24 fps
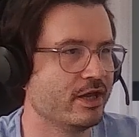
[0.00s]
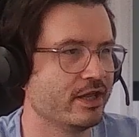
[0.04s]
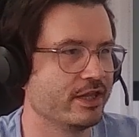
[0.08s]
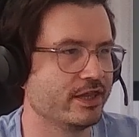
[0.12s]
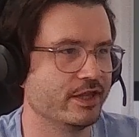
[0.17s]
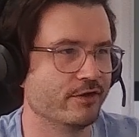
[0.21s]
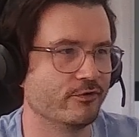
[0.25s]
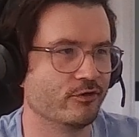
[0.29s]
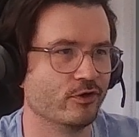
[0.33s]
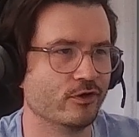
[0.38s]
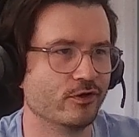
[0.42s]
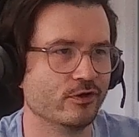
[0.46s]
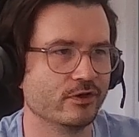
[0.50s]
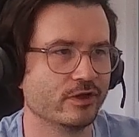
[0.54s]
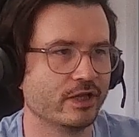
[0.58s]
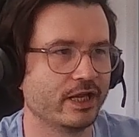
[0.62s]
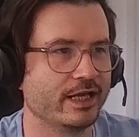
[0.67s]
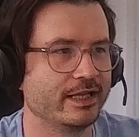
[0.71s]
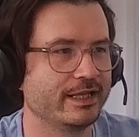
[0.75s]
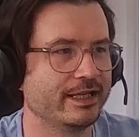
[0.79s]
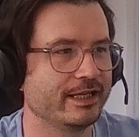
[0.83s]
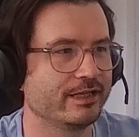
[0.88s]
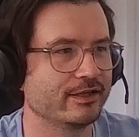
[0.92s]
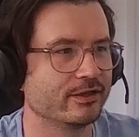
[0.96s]
They're all
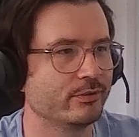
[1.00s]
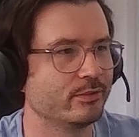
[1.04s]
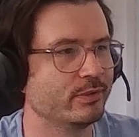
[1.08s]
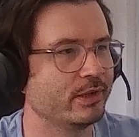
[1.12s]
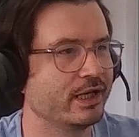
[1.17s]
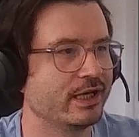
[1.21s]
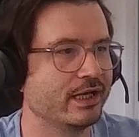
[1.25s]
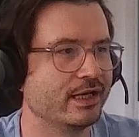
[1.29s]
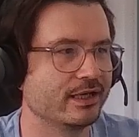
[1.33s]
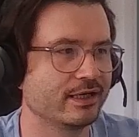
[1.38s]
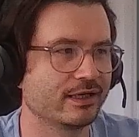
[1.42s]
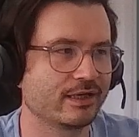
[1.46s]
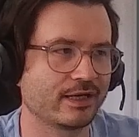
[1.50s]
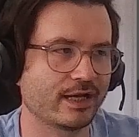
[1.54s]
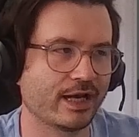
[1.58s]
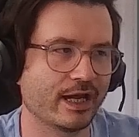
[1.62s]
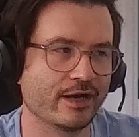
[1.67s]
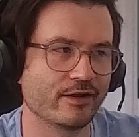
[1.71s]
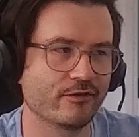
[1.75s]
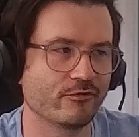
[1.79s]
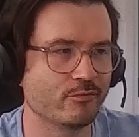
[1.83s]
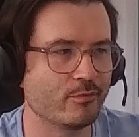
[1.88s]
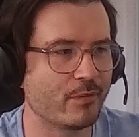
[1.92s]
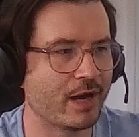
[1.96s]
a little bit
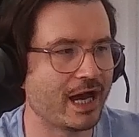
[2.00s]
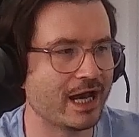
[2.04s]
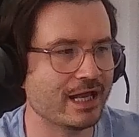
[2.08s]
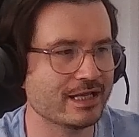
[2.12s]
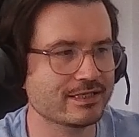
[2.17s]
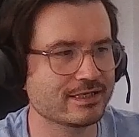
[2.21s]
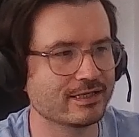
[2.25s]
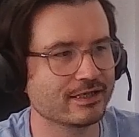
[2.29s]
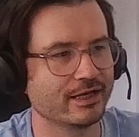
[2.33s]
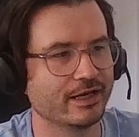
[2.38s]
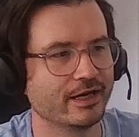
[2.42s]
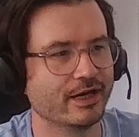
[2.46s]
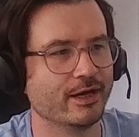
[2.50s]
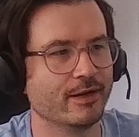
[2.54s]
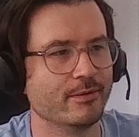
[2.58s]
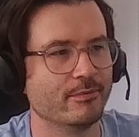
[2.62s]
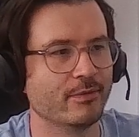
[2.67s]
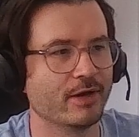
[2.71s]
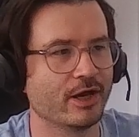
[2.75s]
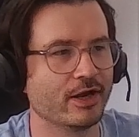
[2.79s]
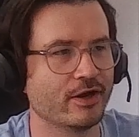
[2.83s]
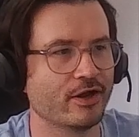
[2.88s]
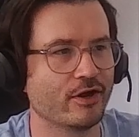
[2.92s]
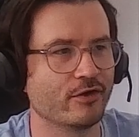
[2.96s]
kind of mad,
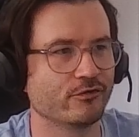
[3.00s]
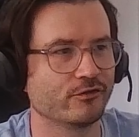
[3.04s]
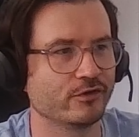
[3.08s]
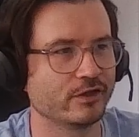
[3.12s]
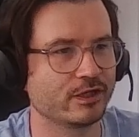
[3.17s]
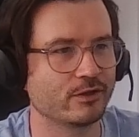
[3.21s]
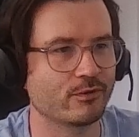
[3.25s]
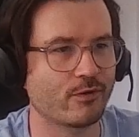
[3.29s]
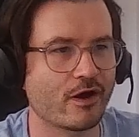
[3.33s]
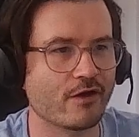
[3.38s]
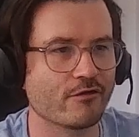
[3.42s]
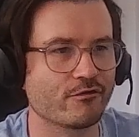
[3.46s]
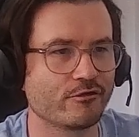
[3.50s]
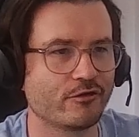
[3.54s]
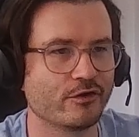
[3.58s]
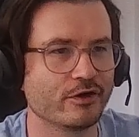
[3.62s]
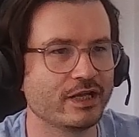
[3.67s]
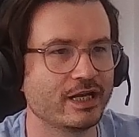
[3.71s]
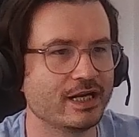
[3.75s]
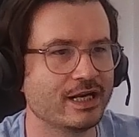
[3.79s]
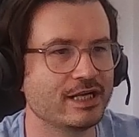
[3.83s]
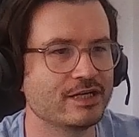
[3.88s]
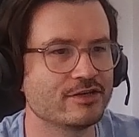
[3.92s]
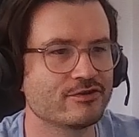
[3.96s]
and hopefully quite
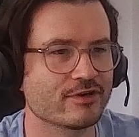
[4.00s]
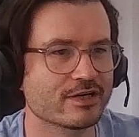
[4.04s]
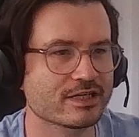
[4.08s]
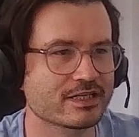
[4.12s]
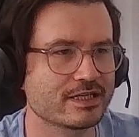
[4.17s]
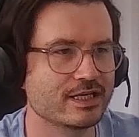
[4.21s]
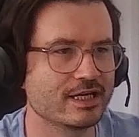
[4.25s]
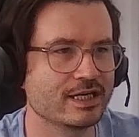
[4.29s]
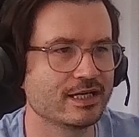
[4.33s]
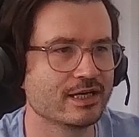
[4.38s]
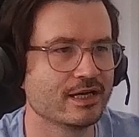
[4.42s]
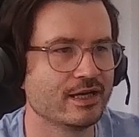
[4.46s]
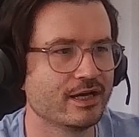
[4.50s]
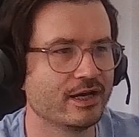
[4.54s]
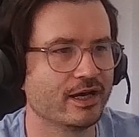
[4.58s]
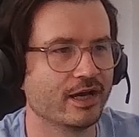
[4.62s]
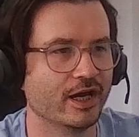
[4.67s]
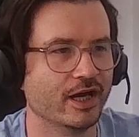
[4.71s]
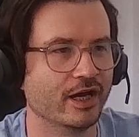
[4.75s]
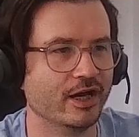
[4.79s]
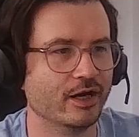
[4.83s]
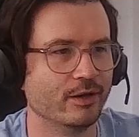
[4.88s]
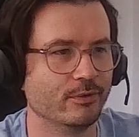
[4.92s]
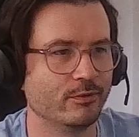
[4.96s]
funny and interesting.
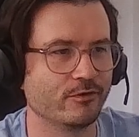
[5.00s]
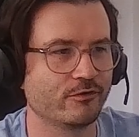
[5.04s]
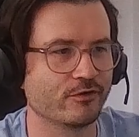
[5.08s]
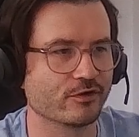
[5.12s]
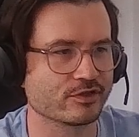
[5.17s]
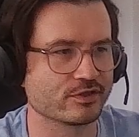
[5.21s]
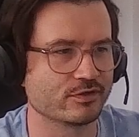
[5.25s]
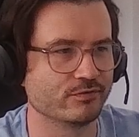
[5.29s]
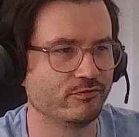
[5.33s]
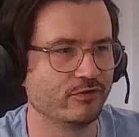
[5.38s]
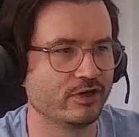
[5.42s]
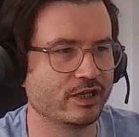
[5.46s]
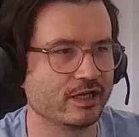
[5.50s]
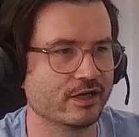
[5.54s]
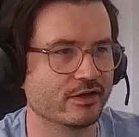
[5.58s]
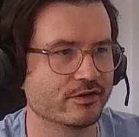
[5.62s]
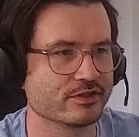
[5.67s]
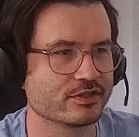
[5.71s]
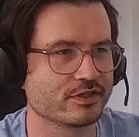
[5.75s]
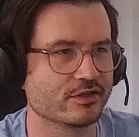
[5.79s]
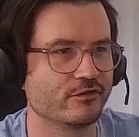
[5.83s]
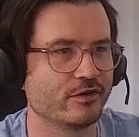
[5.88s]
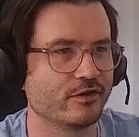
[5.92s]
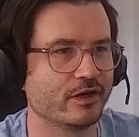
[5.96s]
We've got some really old
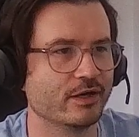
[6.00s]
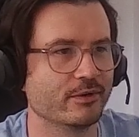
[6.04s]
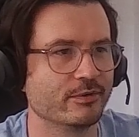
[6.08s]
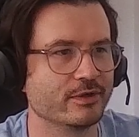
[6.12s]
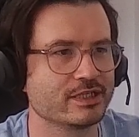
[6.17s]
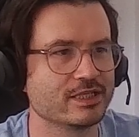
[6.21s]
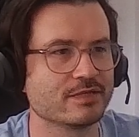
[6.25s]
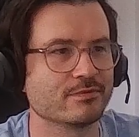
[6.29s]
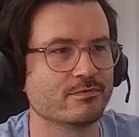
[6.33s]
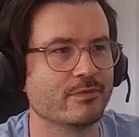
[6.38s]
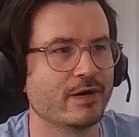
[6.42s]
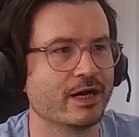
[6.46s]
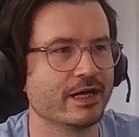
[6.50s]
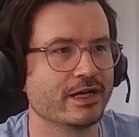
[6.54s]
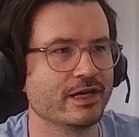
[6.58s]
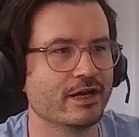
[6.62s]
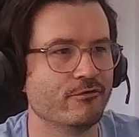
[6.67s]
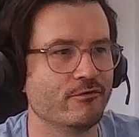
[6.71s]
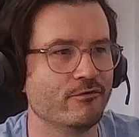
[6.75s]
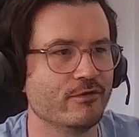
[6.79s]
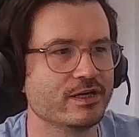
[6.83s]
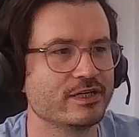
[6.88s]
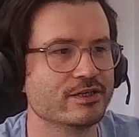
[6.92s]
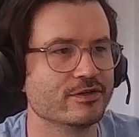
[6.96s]
stuff here, which is my
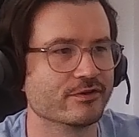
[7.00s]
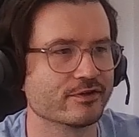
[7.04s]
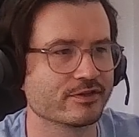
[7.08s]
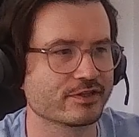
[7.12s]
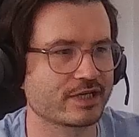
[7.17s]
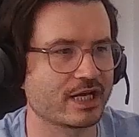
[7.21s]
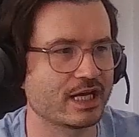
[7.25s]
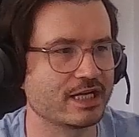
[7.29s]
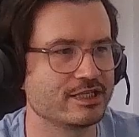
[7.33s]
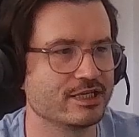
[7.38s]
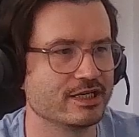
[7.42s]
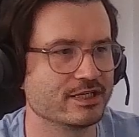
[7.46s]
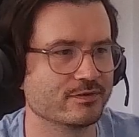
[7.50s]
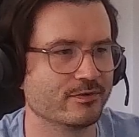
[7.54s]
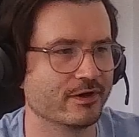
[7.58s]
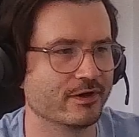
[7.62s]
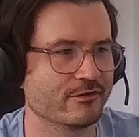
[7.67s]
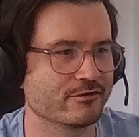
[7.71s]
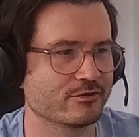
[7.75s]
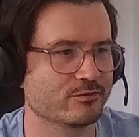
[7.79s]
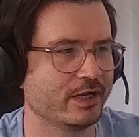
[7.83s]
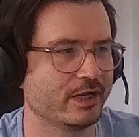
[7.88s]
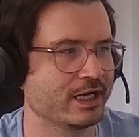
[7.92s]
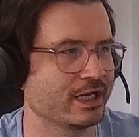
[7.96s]
original sketches when I
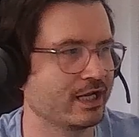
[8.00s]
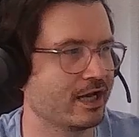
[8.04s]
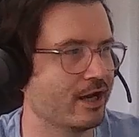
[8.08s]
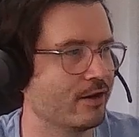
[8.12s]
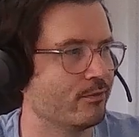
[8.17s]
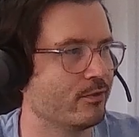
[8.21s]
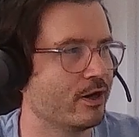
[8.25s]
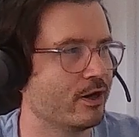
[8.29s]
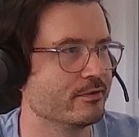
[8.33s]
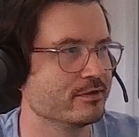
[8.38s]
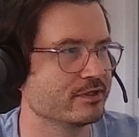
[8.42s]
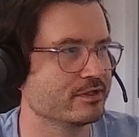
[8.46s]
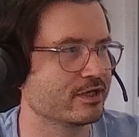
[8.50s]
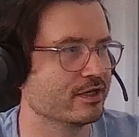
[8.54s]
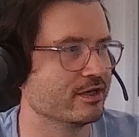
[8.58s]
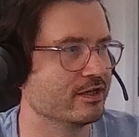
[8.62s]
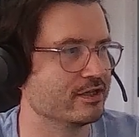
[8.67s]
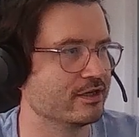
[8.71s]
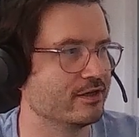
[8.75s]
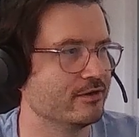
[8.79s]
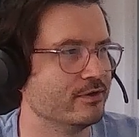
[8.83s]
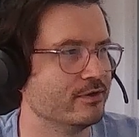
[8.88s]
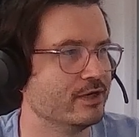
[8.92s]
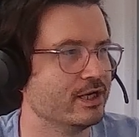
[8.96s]
was planning out what I was going
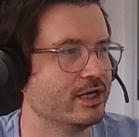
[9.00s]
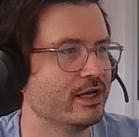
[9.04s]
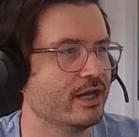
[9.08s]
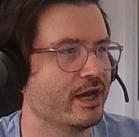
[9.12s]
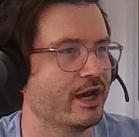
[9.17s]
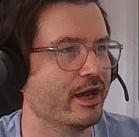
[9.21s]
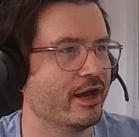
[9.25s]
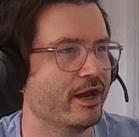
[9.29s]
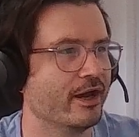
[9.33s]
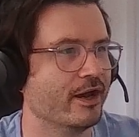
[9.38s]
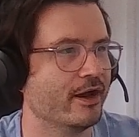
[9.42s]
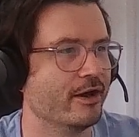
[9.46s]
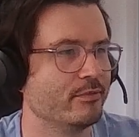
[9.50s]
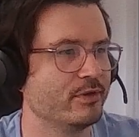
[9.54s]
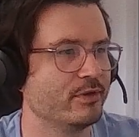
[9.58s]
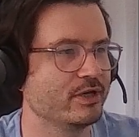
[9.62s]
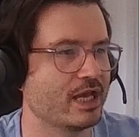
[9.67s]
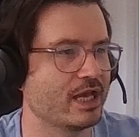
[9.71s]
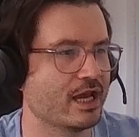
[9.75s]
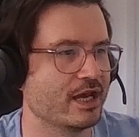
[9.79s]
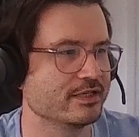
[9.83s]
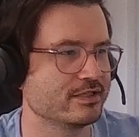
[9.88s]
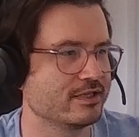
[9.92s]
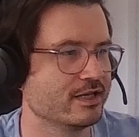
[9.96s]
to do. But
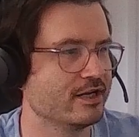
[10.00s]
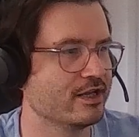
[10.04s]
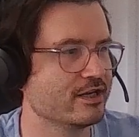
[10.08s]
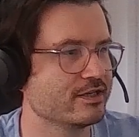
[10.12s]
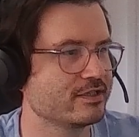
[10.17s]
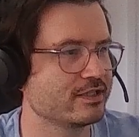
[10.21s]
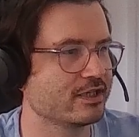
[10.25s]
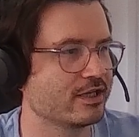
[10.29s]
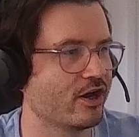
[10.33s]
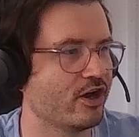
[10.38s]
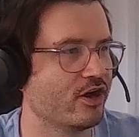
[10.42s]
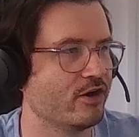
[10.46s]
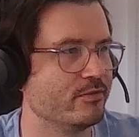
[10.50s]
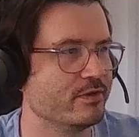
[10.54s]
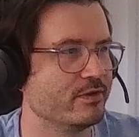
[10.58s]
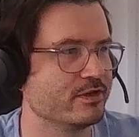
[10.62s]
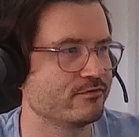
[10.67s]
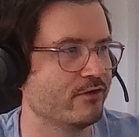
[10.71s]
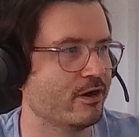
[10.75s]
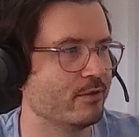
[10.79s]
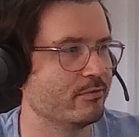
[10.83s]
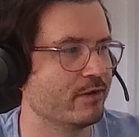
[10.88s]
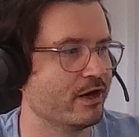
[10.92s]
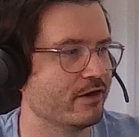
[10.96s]
yeah, it's a nursing home,
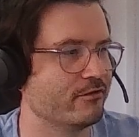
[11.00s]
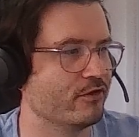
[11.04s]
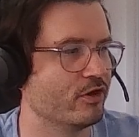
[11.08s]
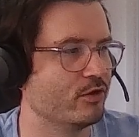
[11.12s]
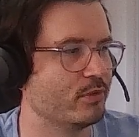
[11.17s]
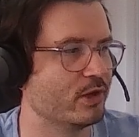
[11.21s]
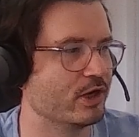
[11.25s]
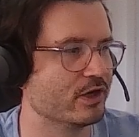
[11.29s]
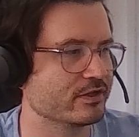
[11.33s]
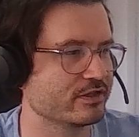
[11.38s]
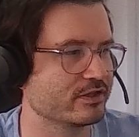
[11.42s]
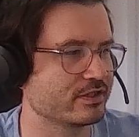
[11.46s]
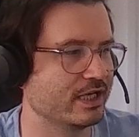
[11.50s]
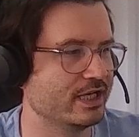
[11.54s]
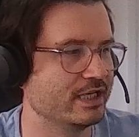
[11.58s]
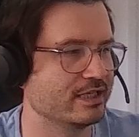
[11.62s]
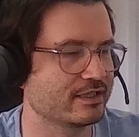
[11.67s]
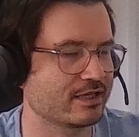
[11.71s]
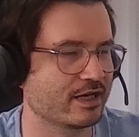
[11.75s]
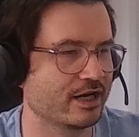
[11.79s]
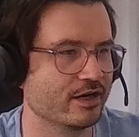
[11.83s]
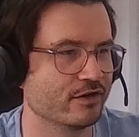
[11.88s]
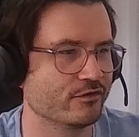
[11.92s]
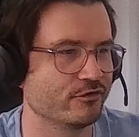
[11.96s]
it's run by robots,
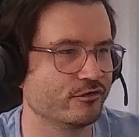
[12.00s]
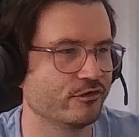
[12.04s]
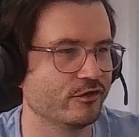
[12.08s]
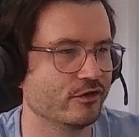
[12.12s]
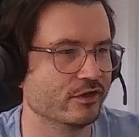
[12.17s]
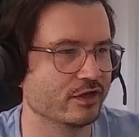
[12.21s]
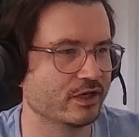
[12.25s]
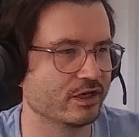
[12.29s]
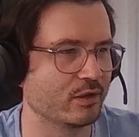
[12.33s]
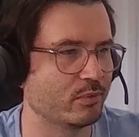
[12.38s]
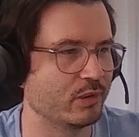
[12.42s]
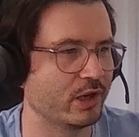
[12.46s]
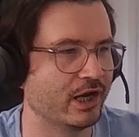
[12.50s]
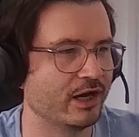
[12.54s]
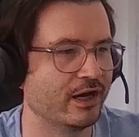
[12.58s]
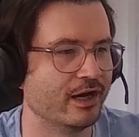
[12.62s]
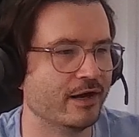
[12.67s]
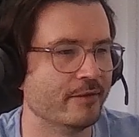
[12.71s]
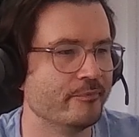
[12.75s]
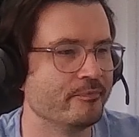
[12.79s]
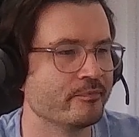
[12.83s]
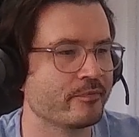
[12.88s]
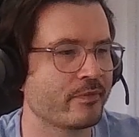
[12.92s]
it's kind of falling apart,